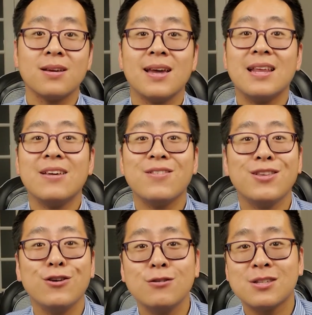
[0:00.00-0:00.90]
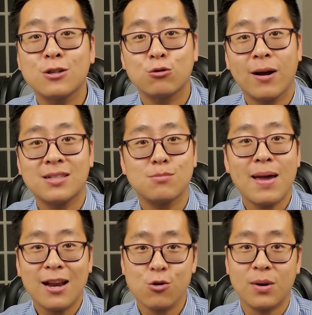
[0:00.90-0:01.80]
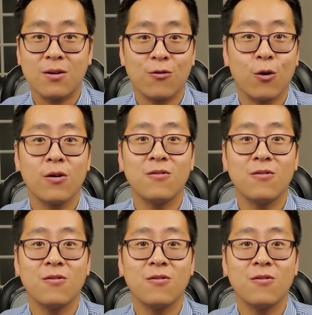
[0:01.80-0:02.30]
and even usage rights management for all